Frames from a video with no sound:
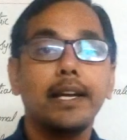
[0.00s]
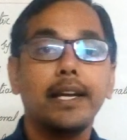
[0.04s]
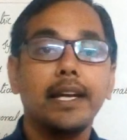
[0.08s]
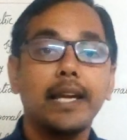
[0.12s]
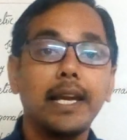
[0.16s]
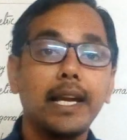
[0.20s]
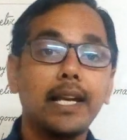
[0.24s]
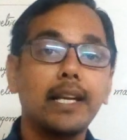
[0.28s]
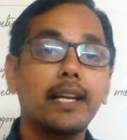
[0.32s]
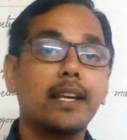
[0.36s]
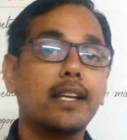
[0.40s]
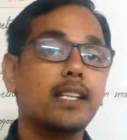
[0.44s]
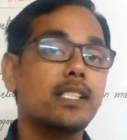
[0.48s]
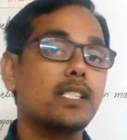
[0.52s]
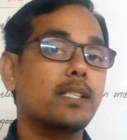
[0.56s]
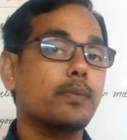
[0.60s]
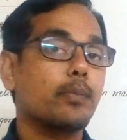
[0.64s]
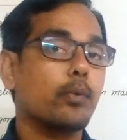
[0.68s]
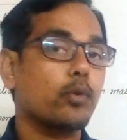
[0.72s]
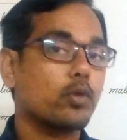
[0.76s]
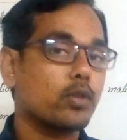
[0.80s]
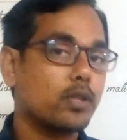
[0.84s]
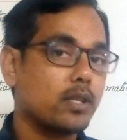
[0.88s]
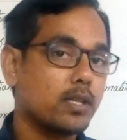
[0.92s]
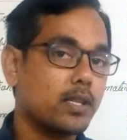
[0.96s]
A
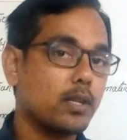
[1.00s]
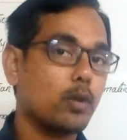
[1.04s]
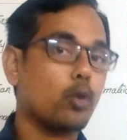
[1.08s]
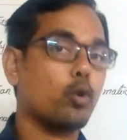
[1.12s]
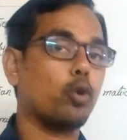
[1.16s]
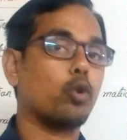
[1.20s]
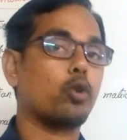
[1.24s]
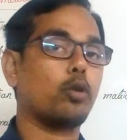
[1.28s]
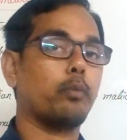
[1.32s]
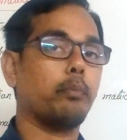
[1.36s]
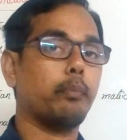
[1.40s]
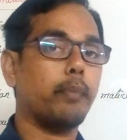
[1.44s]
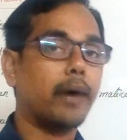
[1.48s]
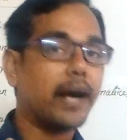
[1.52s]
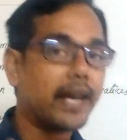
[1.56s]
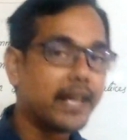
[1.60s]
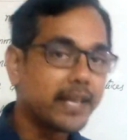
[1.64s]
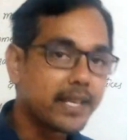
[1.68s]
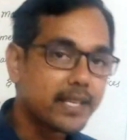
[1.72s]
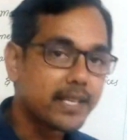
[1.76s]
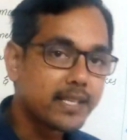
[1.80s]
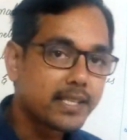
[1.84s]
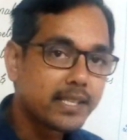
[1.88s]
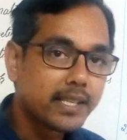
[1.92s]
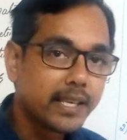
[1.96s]
transpose is equal to
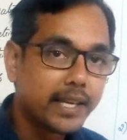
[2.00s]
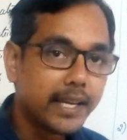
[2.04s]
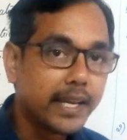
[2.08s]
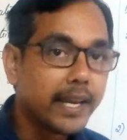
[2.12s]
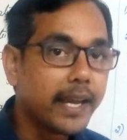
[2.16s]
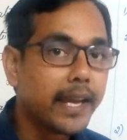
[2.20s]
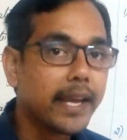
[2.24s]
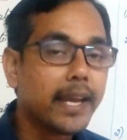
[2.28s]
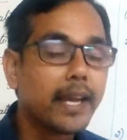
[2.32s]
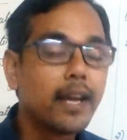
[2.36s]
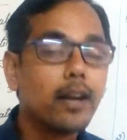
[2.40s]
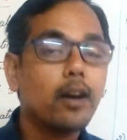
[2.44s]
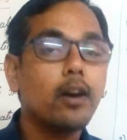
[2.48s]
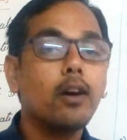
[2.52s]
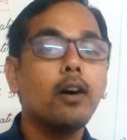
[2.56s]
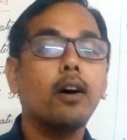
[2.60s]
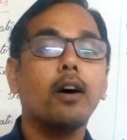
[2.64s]
minus A